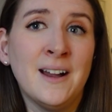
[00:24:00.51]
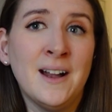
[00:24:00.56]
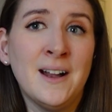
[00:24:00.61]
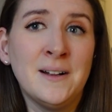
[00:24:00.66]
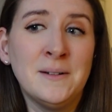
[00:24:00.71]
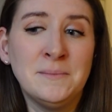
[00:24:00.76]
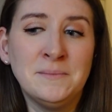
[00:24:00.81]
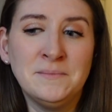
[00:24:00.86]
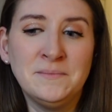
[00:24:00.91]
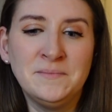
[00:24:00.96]

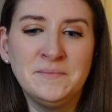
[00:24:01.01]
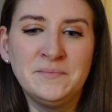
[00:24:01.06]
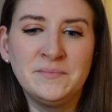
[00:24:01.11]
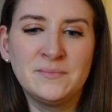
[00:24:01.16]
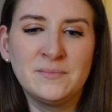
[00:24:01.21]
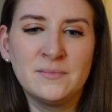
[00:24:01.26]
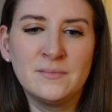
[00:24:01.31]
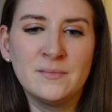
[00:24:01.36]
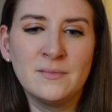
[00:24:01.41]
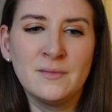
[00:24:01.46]
I
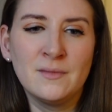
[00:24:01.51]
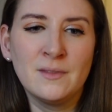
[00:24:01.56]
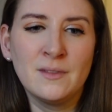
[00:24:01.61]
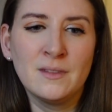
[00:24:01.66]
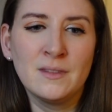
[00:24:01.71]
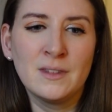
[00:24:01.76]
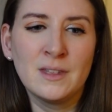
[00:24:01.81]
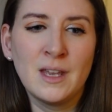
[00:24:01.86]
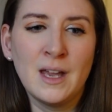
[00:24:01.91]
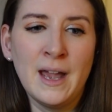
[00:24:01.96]

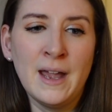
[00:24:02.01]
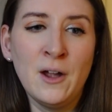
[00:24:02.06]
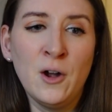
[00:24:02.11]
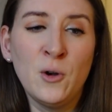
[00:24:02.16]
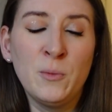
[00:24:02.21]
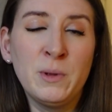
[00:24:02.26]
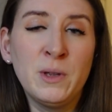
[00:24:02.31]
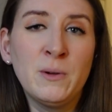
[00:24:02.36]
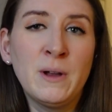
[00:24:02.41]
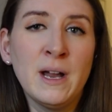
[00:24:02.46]

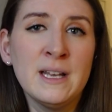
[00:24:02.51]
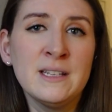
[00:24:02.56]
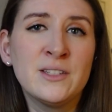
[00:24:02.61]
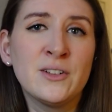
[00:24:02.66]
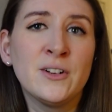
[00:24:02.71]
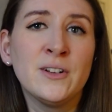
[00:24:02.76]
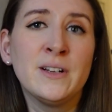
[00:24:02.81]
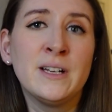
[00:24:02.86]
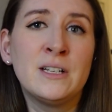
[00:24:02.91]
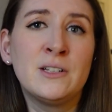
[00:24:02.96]
hope you guys
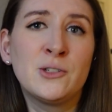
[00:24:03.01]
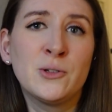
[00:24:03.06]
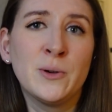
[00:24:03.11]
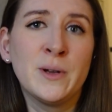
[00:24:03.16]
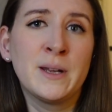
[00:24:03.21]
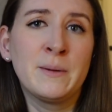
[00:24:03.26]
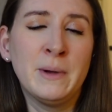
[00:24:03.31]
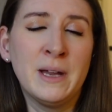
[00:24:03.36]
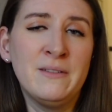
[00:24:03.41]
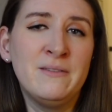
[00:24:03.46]
are
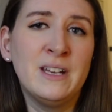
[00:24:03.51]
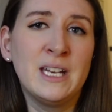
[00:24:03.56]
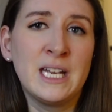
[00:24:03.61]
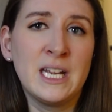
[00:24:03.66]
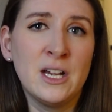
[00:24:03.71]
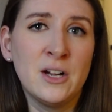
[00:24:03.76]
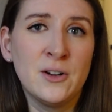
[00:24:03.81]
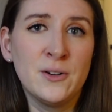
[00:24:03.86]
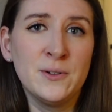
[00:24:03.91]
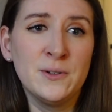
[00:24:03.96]
enjoying my
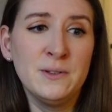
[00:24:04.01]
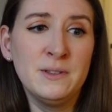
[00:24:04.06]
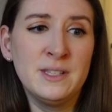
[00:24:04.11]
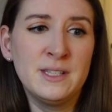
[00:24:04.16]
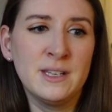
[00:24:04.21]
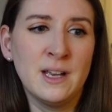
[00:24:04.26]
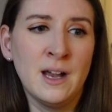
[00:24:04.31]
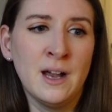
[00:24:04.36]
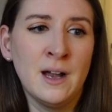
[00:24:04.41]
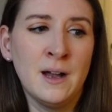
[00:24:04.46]

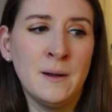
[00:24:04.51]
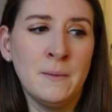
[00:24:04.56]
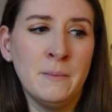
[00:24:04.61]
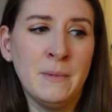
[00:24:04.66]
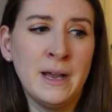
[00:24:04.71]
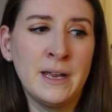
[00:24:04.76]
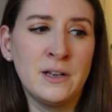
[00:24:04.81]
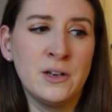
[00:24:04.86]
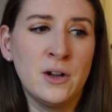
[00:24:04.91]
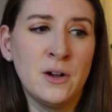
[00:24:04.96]
videos.
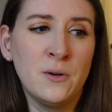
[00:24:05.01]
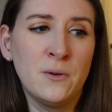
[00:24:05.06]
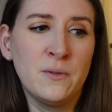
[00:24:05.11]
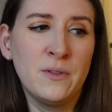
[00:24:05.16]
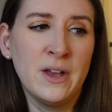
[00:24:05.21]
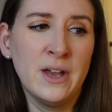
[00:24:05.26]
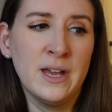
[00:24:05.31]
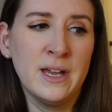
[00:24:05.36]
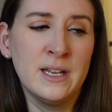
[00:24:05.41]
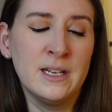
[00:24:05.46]
I know
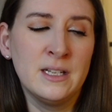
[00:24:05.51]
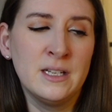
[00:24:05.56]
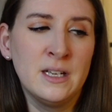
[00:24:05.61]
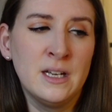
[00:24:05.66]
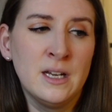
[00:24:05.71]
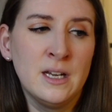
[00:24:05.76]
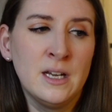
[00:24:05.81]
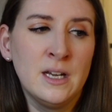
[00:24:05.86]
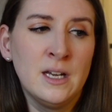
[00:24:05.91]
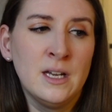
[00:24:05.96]
that
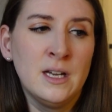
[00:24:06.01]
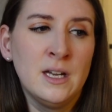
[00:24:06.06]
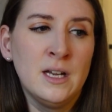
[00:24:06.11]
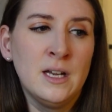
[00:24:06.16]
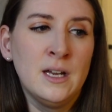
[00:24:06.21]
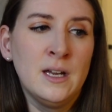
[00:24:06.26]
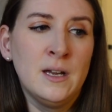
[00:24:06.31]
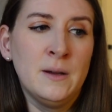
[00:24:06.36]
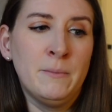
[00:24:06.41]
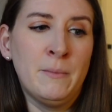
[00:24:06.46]

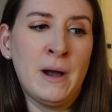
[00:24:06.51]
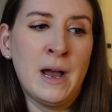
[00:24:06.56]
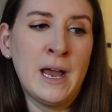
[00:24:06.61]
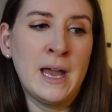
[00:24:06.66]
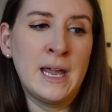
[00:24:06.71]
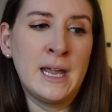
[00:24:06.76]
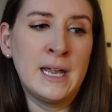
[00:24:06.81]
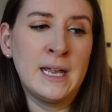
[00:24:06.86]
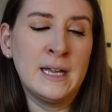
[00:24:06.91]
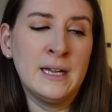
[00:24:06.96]

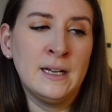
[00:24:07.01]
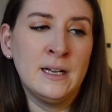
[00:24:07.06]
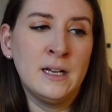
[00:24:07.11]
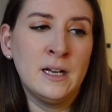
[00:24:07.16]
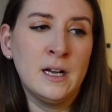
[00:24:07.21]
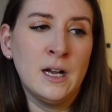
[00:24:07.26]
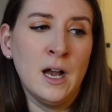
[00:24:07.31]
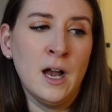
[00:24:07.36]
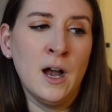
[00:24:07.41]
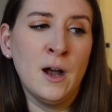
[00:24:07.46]
my
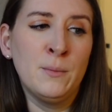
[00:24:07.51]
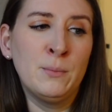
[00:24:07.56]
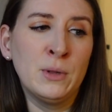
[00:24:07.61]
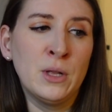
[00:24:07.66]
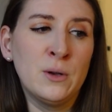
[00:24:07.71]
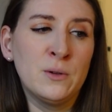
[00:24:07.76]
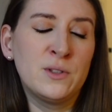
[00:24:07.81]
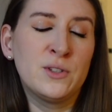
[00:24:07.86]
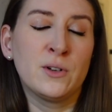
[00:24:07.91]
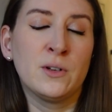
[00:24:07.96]

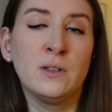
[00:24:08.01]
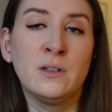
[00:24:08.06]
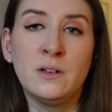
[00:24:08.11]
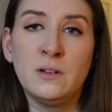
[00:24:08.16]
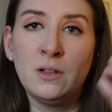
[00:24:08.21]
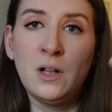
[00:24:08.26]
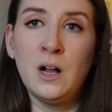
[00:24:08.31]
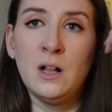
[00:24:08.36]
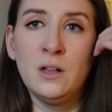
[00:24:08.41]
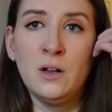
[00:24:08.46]
uploads are a
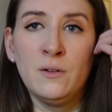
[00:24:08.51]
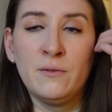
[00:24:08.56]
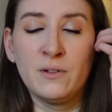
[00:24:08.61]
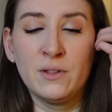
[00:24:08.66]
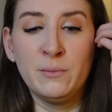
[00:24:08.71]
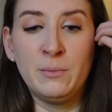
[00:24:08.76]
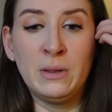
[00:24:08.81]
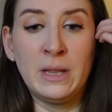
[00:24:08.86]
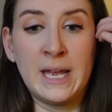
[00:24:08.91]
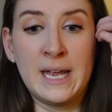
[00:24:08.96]
little all over
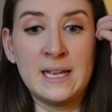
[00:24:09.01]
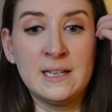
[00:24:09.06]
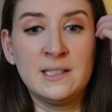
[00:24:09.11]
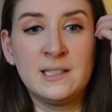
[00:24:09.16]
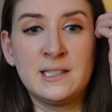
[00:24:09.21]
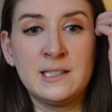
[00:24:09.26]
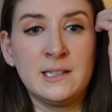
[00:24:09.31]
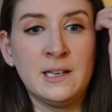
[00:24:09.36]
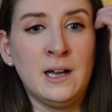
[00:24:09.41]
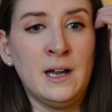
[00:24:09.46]
the
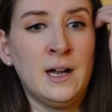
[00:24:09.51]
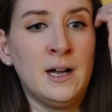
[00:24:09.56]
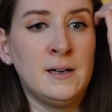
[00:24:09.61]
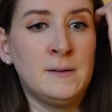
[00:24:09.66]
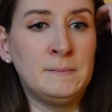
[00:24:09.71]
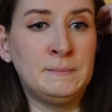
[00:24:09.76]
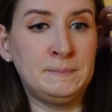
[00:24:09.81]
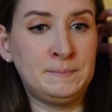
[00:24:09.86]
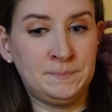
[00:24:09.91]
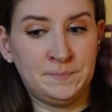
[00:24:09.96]
place,
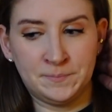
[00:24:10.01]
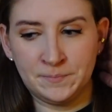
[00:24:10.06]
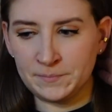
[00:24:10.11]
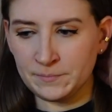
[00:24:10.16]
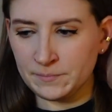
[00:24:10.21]
and